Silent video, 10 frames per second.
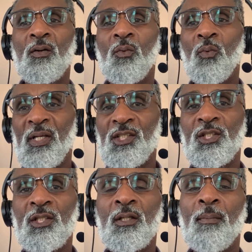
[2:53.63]

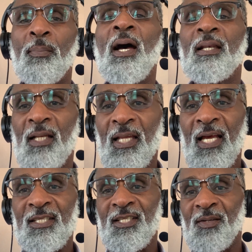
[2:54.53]
which partly
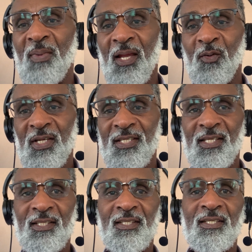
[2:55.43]
answered my
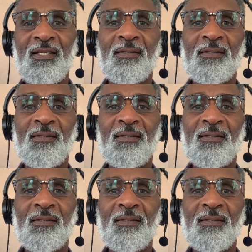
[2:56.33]
questions.